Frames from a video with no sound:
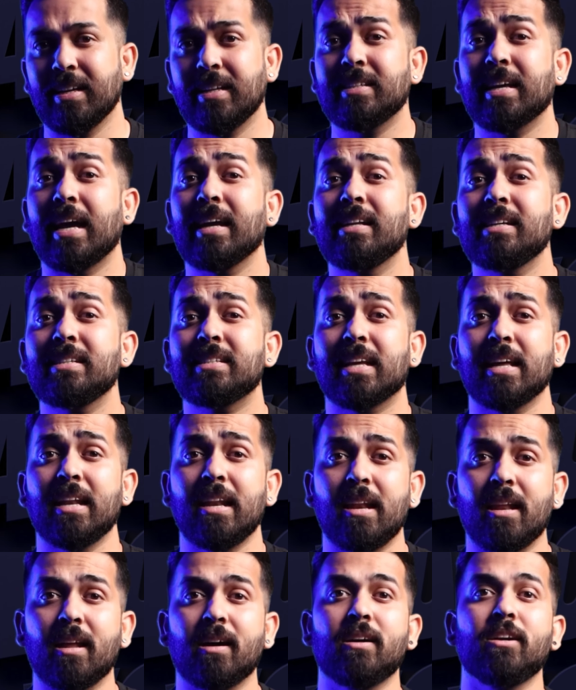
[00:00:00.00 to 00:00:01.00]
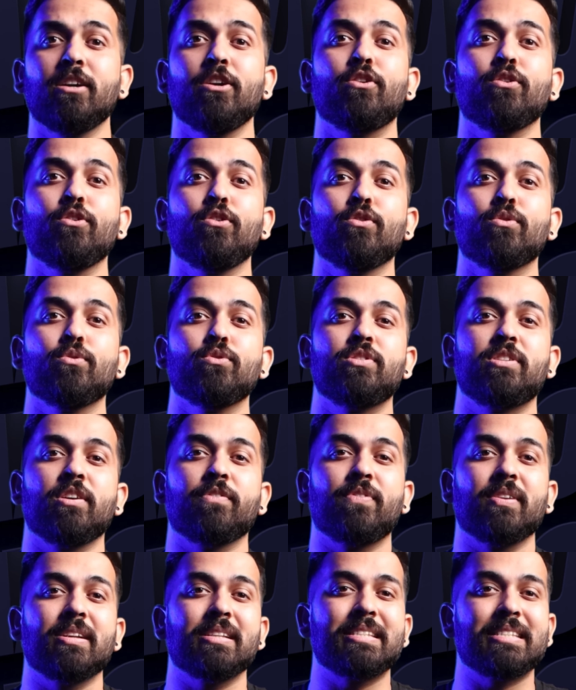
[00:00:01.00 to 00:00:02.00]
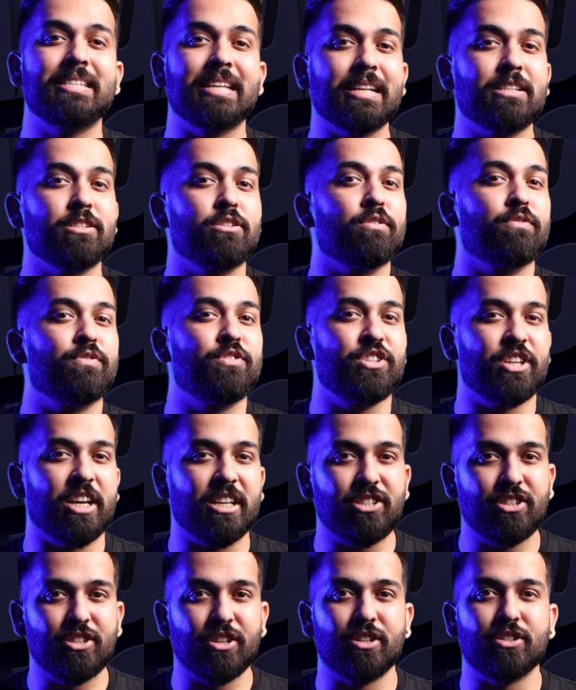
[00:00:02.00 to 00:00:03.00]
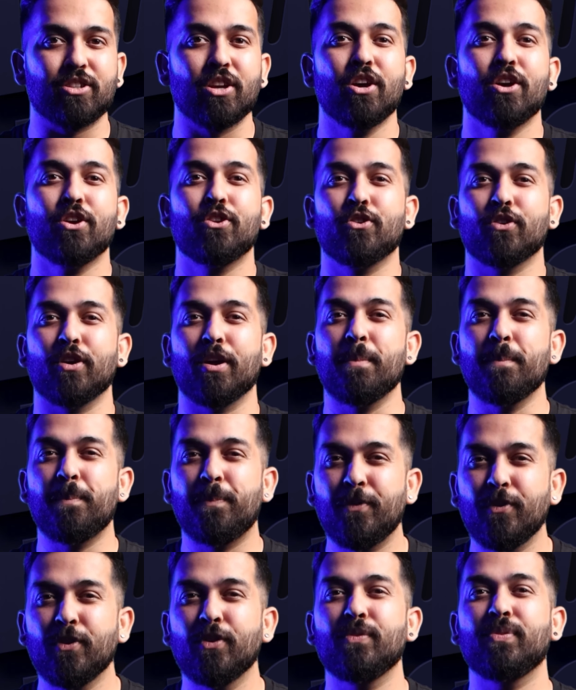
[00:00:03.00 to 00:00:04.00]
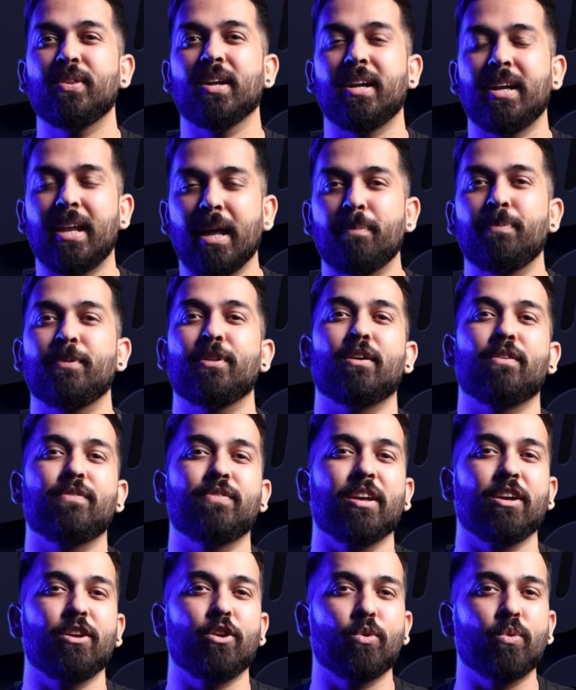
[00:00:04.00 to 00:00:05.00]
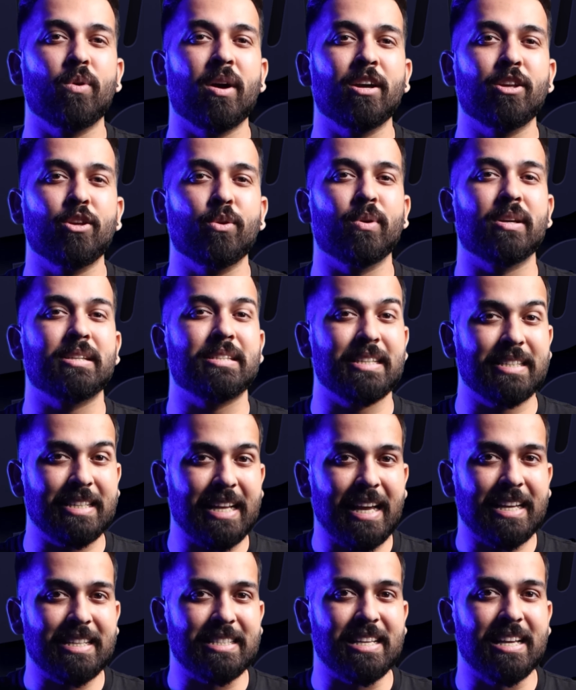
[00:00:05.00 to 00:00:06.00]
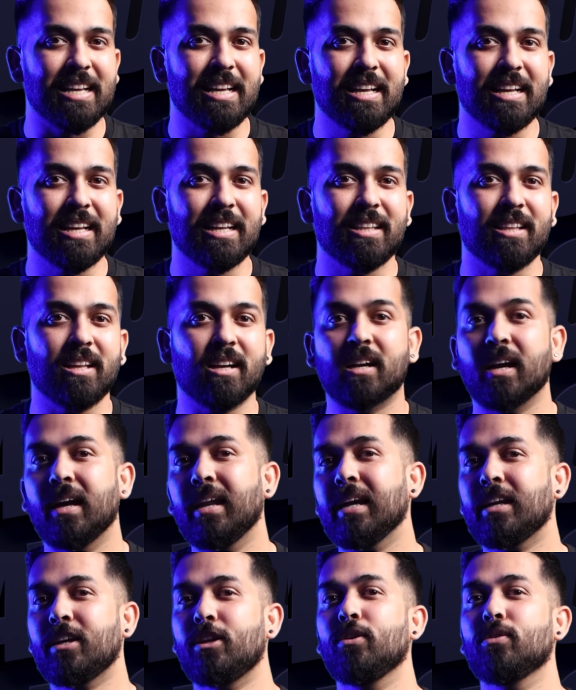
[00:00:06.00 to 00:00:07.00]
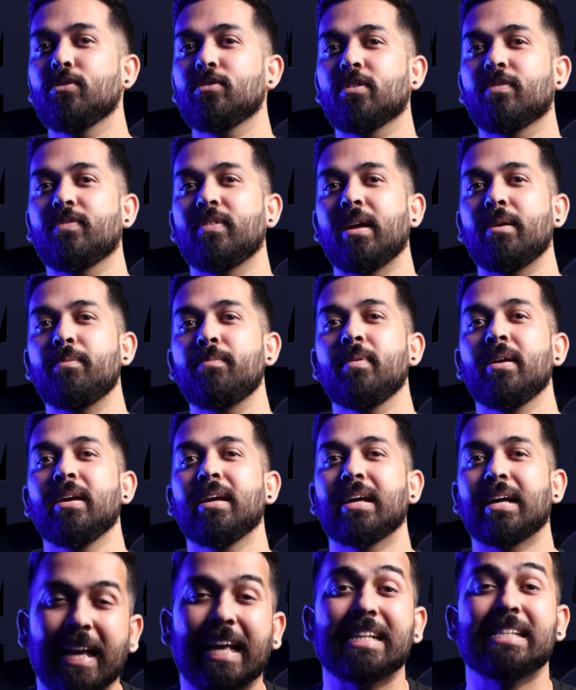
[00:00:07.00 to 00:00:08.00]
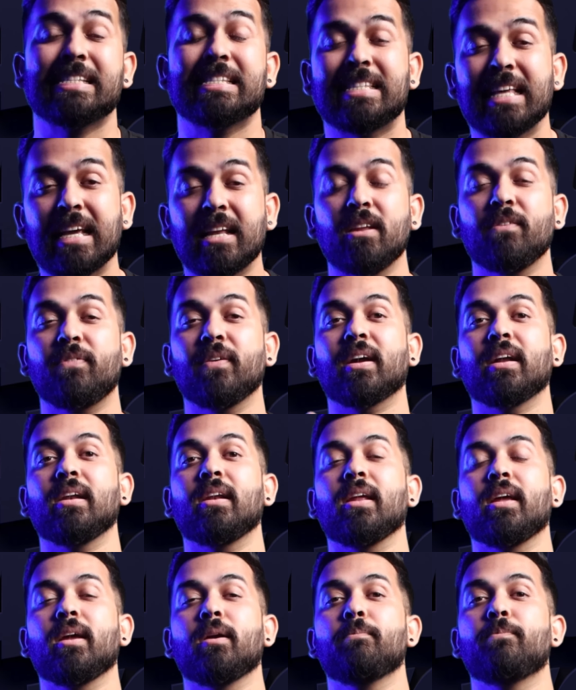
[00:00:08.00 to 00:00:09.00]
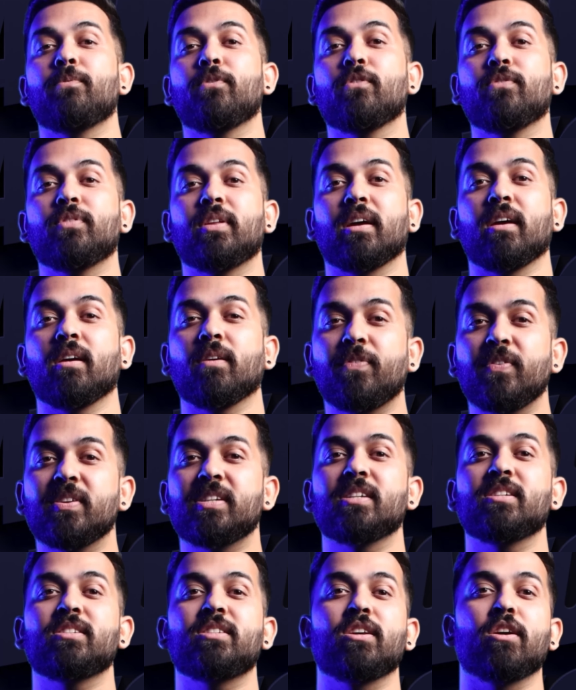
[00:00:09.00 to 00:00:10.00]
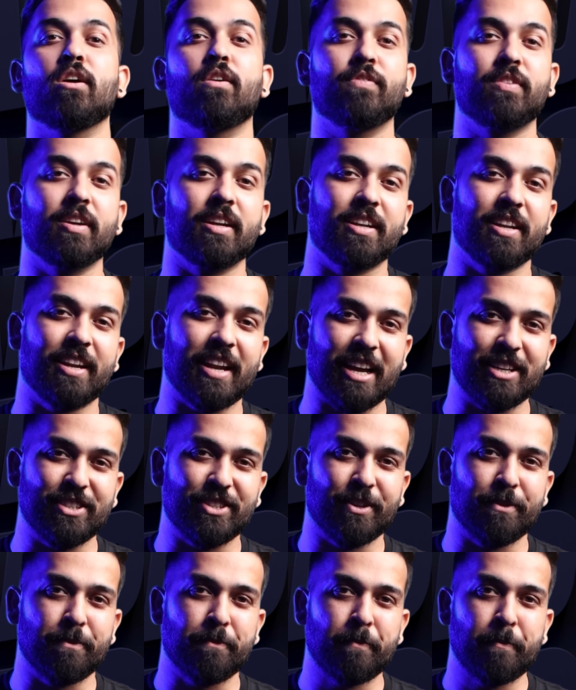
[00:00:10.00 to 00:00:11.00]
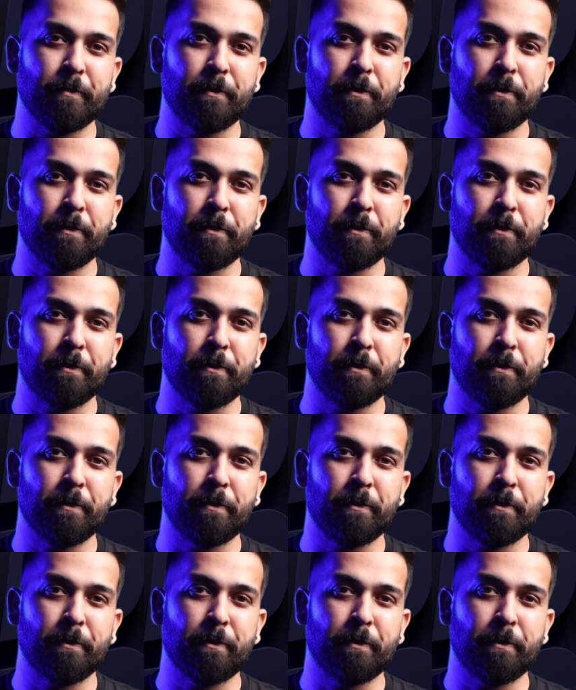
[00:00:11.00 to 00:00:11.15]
Designers can learn to use different sets of gestures to improve the depth of their UI/UX designs. The correct use of them can significantly improve the efficiency of the interaction.